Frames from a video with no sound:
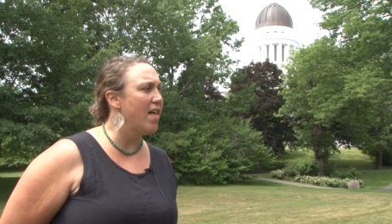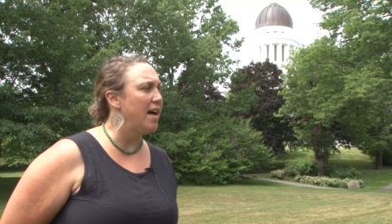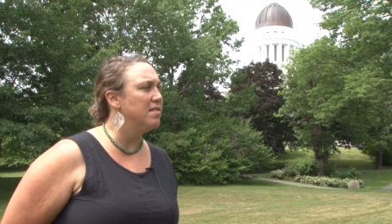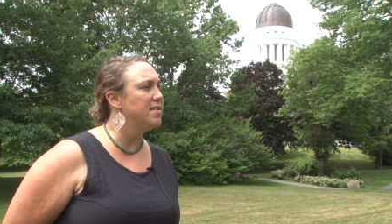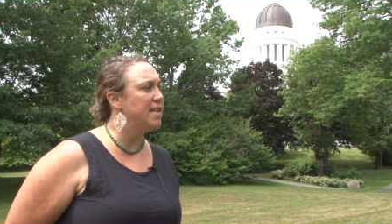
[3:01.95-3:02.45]

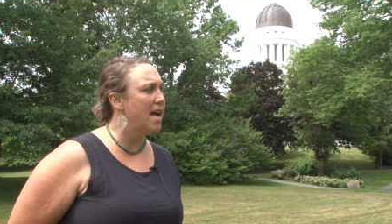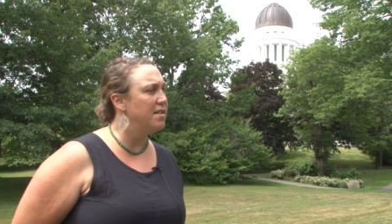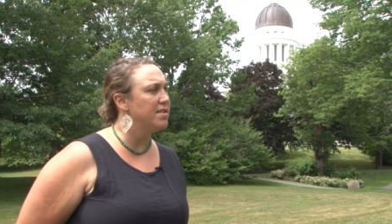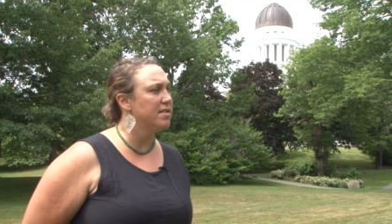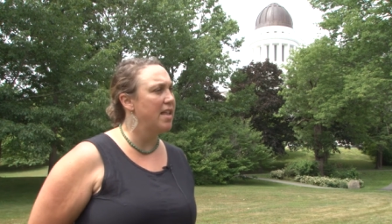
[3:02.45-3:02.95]
that
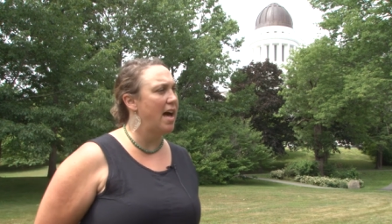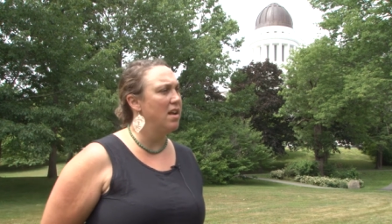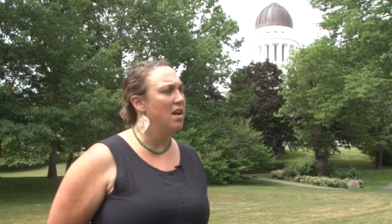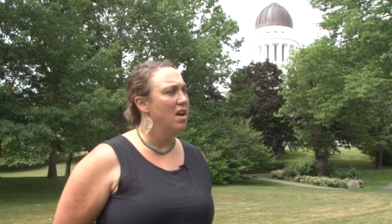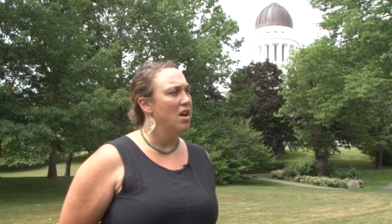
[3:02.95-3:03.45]
sense
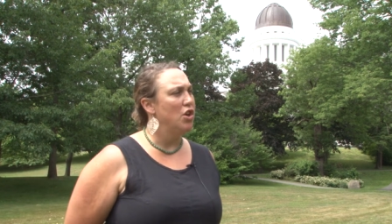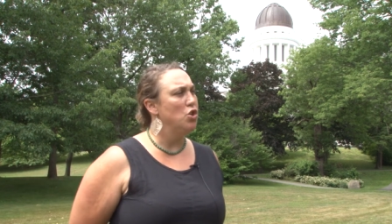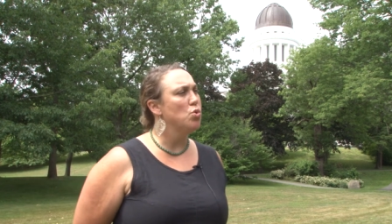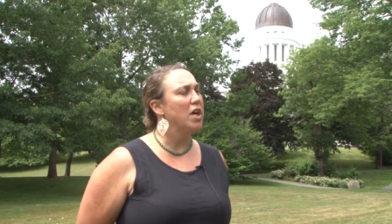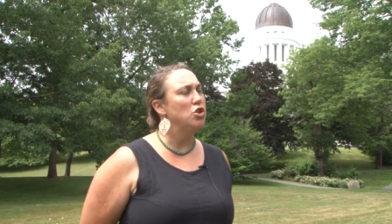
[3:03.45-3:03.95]
that
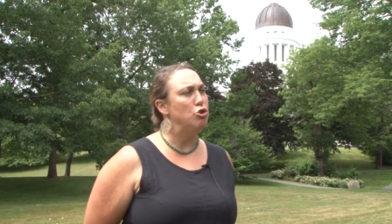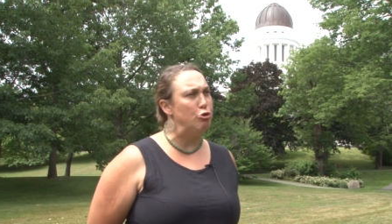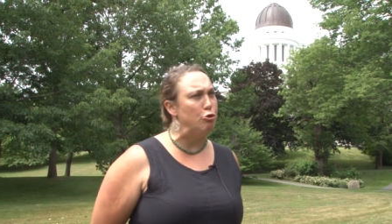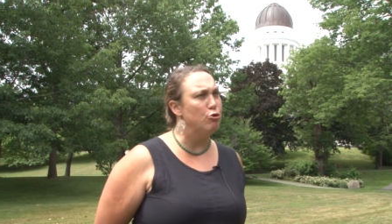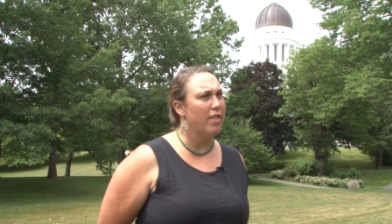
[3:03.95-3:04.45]
you can
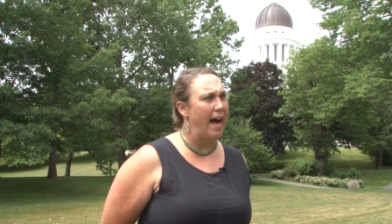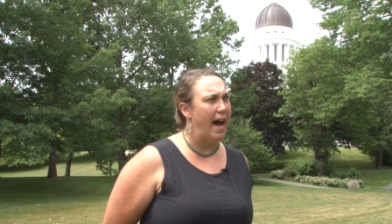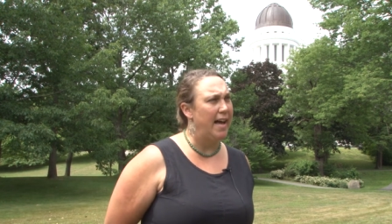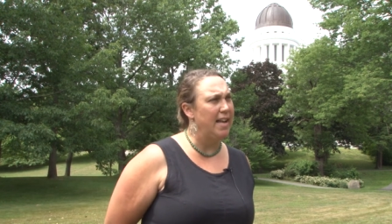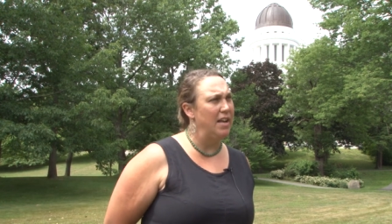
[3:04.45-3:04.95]
do
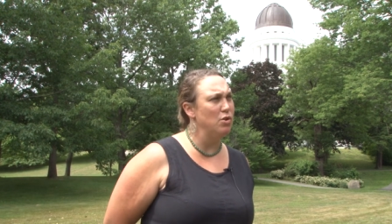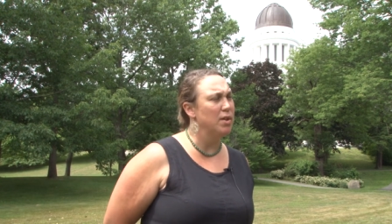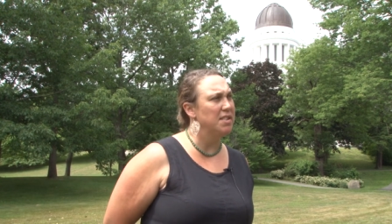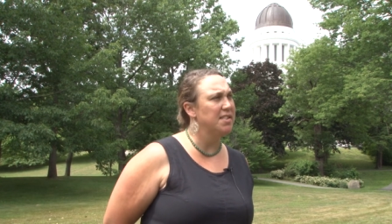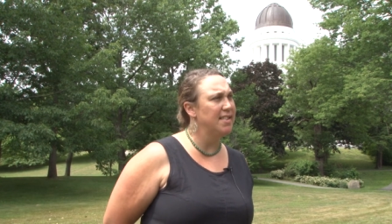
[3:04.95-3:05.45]
that and you
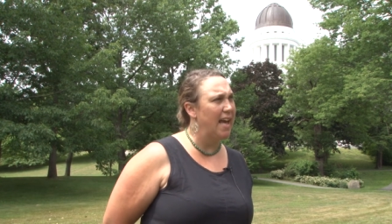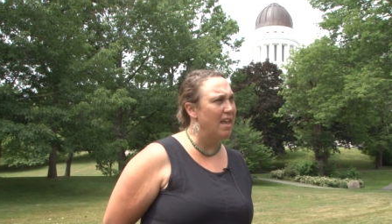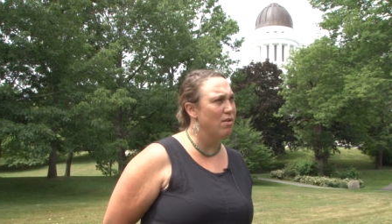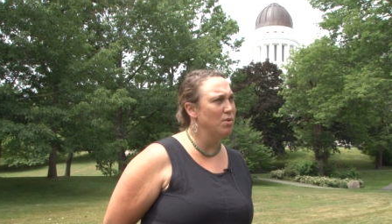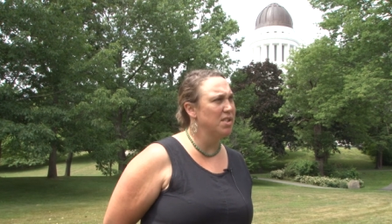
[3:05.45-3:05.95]
can
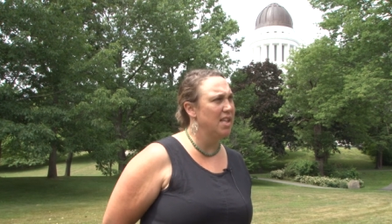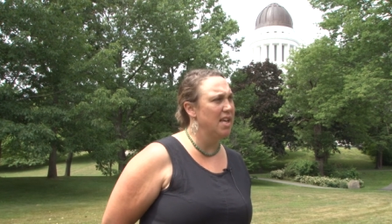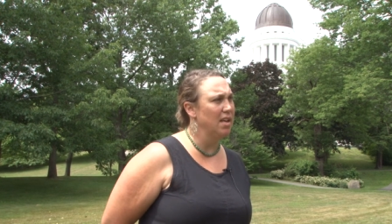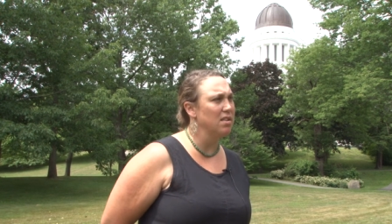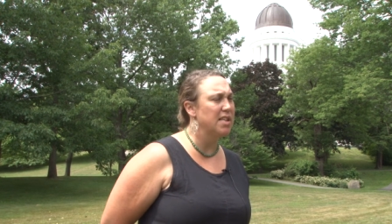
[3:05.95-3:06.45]
say those
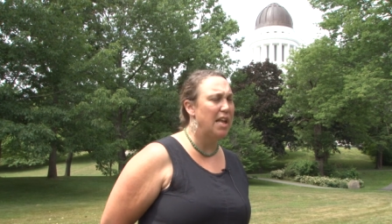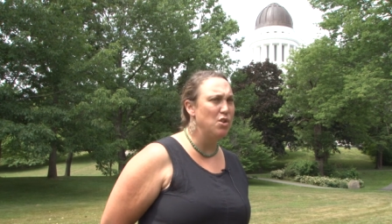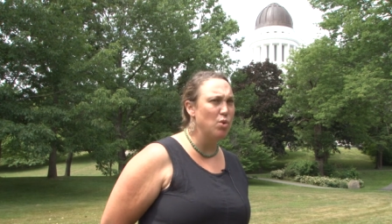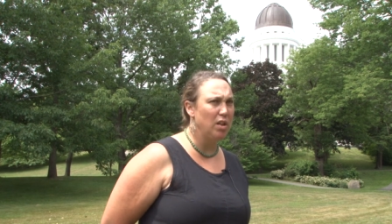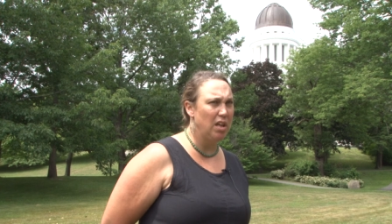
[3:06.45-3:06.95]
things and
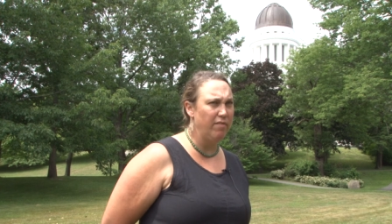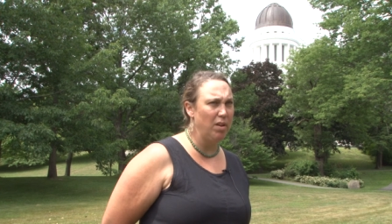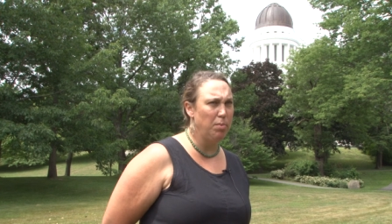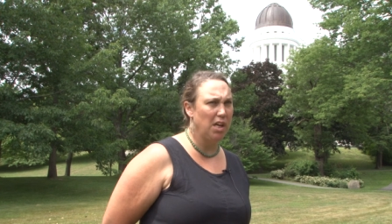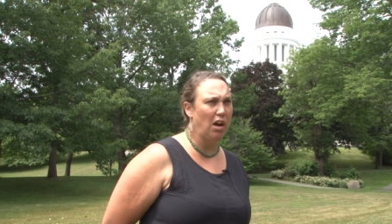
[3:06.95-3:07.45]
you can
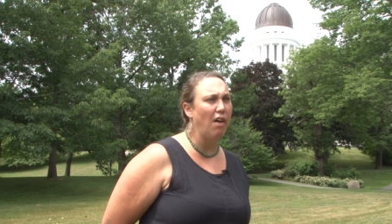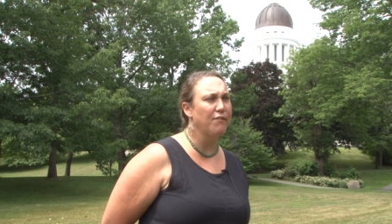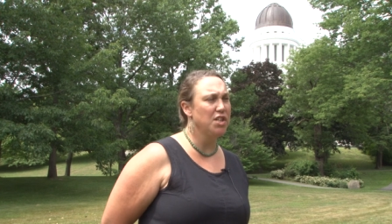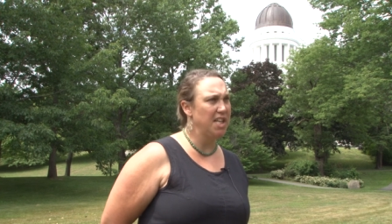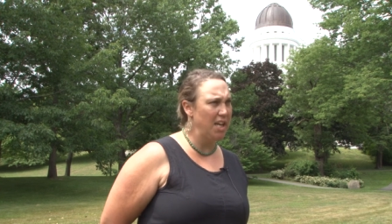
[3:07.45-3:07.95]
even be
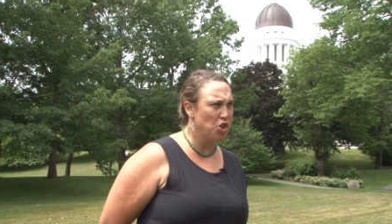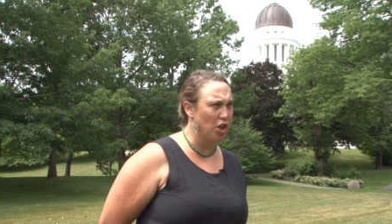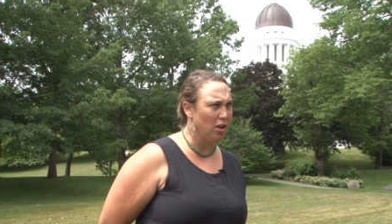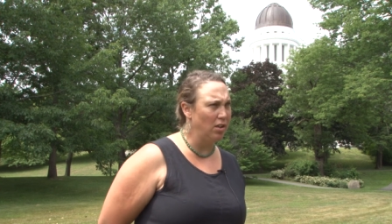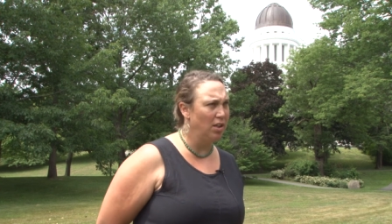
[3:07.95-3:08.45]

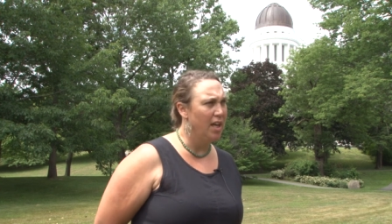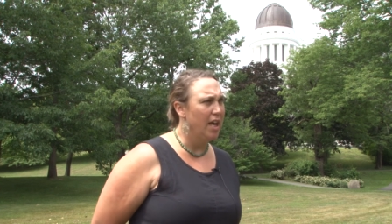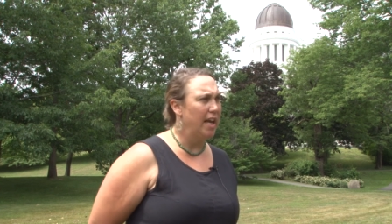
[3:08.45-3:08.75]
confrontational